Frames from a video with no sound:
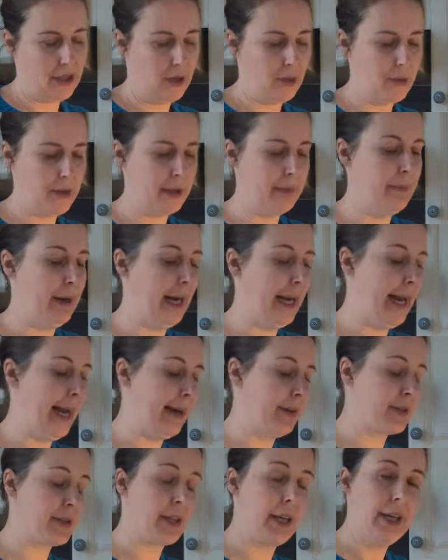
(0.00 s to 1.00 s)
cold in my
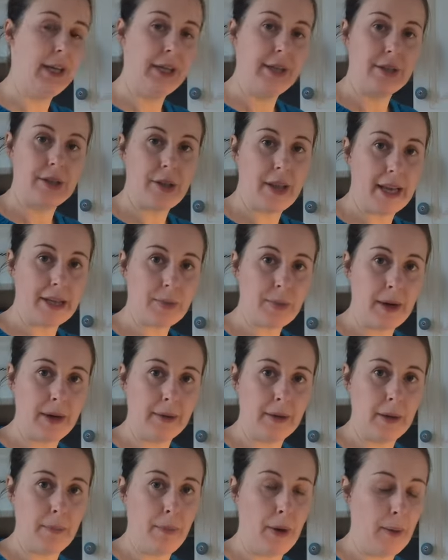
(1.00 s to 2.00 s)
house so that's where I'm
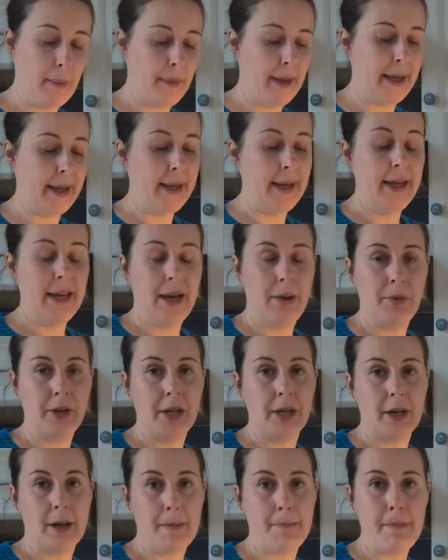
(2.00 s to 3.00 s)
going to pop it and we're
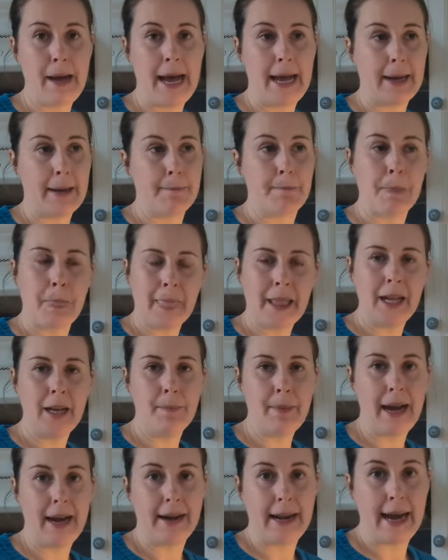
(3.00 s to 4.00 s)
going to come back in
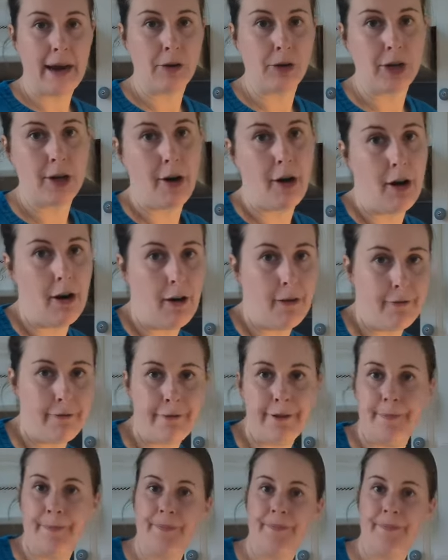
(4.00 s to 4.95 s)
about an hour and a half